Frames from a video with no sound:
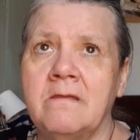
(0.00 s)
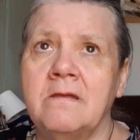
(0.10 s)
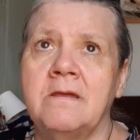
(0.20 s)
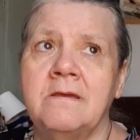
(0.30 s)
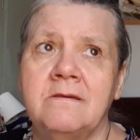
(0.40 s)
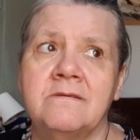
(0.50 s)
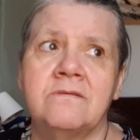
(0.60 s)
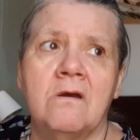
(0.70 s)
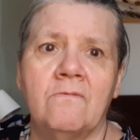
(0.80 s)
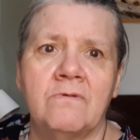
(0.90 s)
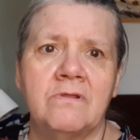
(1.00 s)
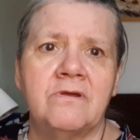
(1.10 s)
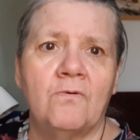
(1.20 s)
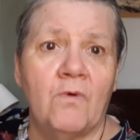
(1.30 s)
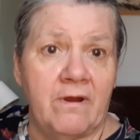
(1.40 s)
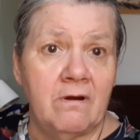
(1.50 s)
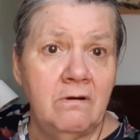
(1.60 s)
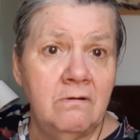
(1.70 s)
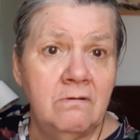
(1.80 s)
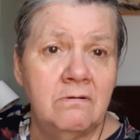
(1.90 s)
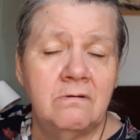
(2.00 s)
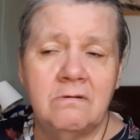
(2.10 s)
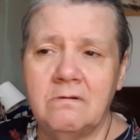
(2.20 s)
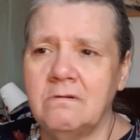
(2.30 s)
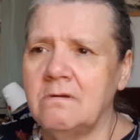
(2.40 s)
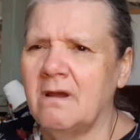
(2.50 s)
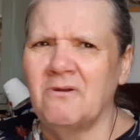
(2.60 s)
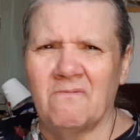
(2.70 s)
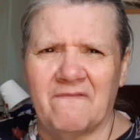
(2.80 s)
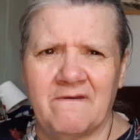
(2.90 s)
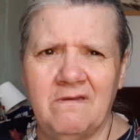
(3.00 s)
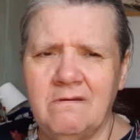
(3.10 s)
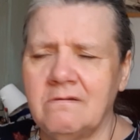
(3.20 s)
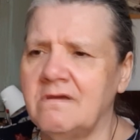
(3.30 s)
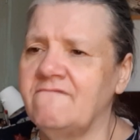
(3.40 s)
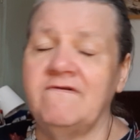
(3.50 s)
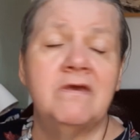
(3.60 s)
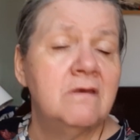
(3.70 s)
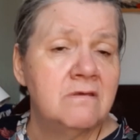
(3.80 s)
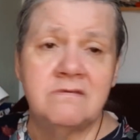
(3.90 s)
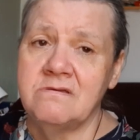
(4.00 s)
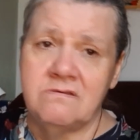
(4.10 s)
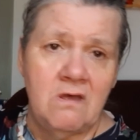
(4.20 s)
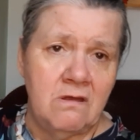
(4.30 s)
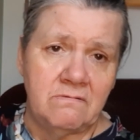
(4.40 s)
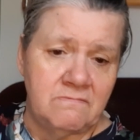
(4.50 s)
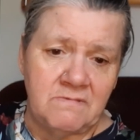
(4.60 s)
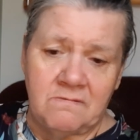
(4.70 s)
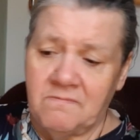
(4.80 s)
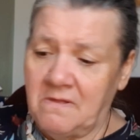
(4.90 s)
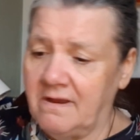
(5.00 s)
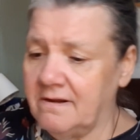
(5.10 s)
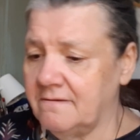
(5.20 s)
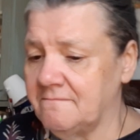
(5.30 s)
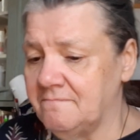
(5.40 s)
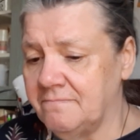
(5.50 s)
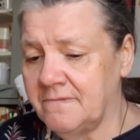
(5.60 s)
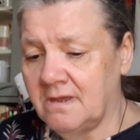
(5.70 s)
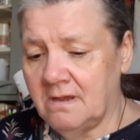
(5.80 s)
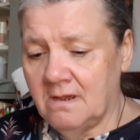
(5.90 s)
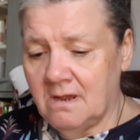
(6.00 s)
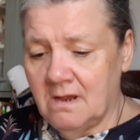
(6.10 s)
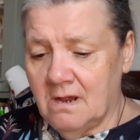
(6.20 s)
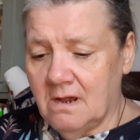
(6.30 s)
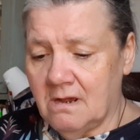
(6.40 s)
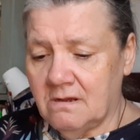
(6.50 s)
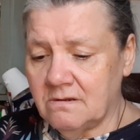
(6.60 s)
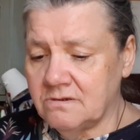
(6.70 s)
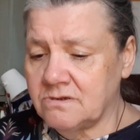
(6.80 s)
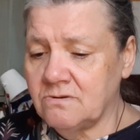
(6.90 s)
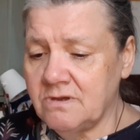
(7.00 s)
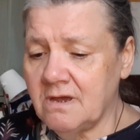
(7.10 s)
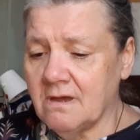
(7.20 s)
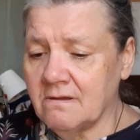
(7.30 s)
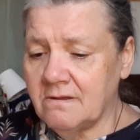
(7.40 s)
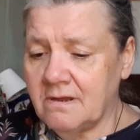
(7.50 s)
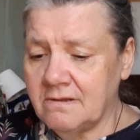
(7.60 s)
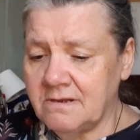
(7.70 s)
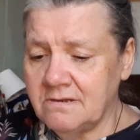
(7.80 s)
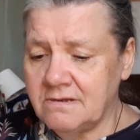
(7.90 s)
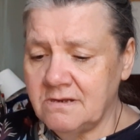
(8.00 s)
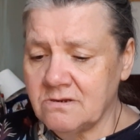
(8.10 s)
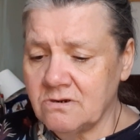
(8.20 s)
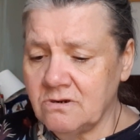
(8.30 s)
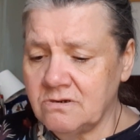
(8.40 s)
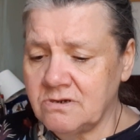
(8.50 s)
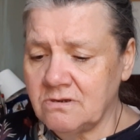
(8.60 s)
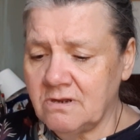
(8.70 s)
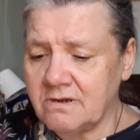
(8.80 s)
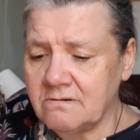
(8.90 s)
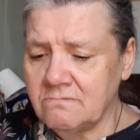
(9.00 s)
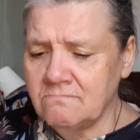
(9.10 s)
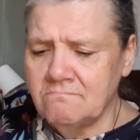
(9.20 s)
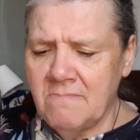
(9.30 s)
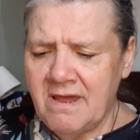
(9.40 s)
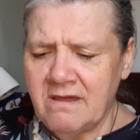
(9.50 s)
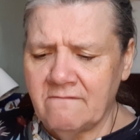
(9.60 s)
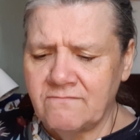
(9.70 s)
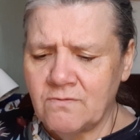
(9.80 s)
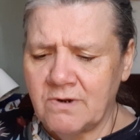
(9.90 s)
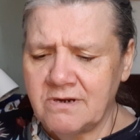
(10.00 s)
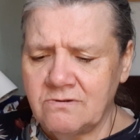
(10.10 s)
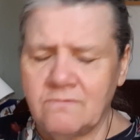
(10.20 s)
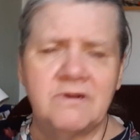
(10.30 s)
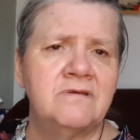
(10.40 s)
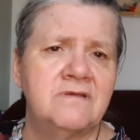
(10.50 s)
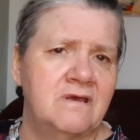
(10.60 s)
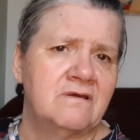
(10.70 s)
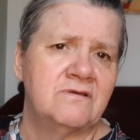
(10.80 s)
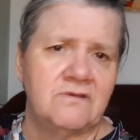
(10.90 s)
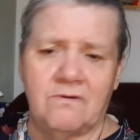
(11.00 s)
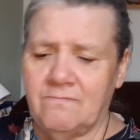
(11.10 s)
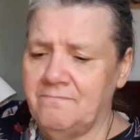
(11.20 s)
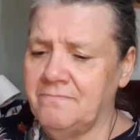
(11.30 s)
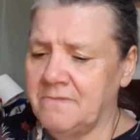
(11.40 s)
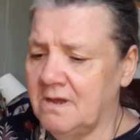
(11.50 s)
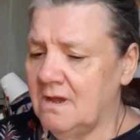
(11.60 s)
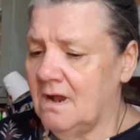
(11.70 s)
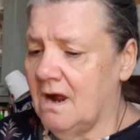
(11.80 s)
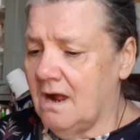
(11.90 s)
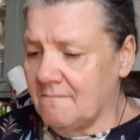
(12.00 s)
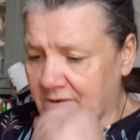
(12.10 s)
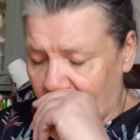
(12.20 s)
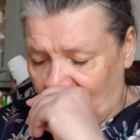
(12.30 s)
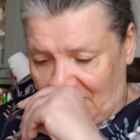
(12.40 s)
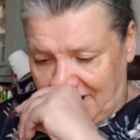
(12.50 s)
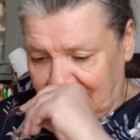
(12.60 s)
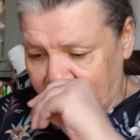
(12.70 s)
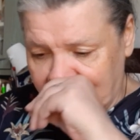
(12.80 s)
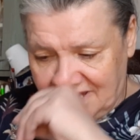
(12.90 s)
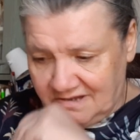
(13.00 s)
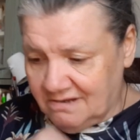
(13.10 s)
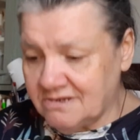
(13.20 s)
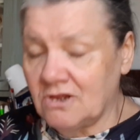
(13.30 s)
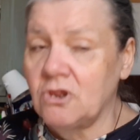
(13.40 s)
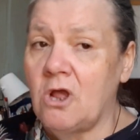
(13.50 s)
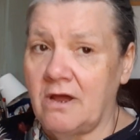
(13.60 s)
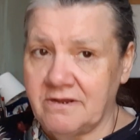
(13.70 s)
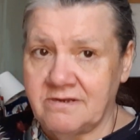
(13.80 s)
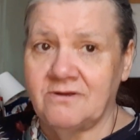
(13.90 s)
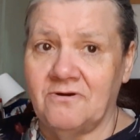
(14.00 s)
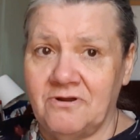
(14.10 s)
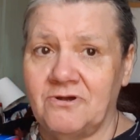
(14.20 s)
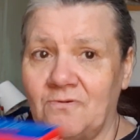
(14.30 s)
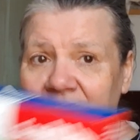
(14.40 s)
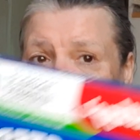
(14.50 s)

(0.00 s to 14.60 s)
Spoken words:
he's not really aware, I don't think. If he is, he's not complaining. So yeah, and these are good till like May of 2026, so I'm not worried that it's a lot of cereal when